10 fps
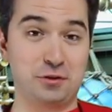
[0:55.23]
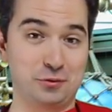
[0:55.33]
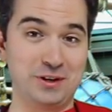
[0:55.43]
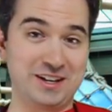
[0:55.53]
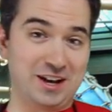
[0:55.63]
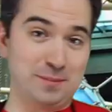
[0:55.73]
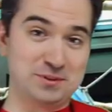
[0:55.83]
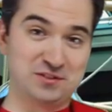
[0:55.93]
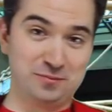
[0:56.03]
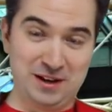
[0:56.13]
three
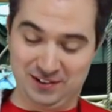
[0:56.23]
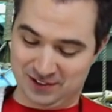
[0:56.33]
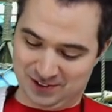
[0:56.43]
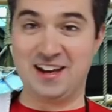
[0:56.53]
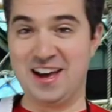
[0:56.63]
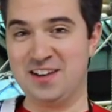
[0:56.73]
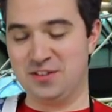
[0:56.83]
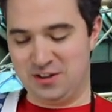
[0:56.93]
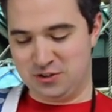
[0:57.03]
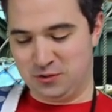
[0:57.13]
cups of milk. And
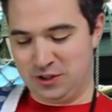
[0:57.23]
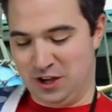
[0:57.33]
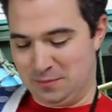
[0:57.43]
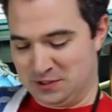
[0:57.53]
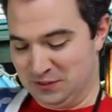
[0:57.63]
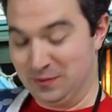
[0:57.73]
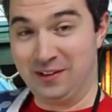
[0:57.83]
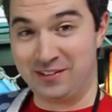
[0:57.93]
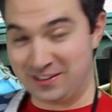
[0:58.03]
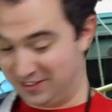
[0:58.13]
there's three cups of milk.